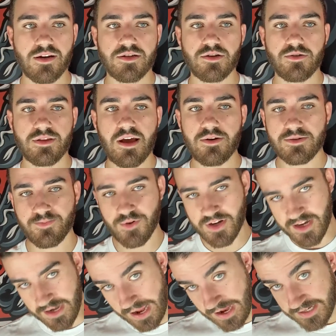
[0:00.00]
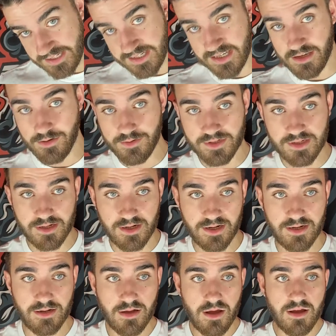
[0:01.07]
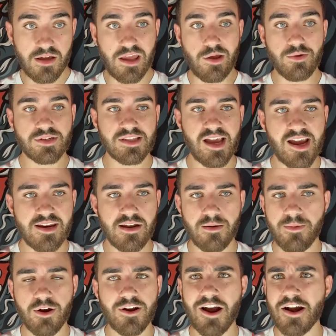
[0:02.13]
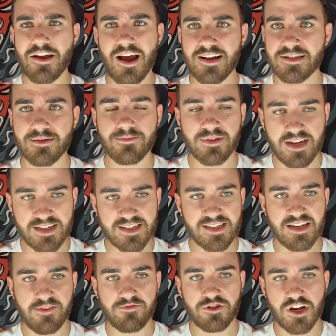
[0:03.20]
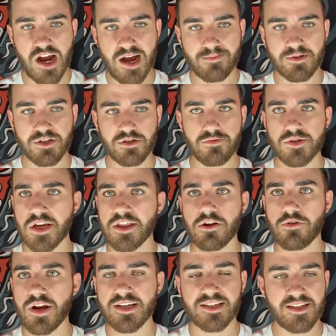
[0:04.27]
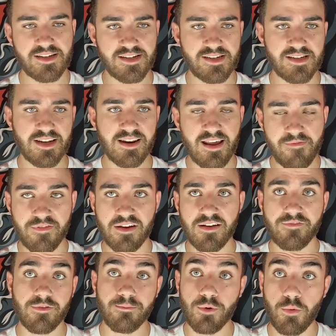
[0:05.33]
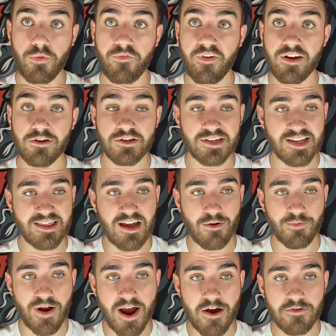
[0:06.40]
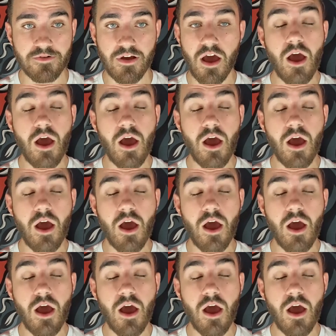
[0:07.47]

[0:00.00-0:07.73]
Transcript: So that was pretty nasty. He was landing. Amirkhani had some nice stiff jabs too. Nothing crazy significant from both fighters in that round.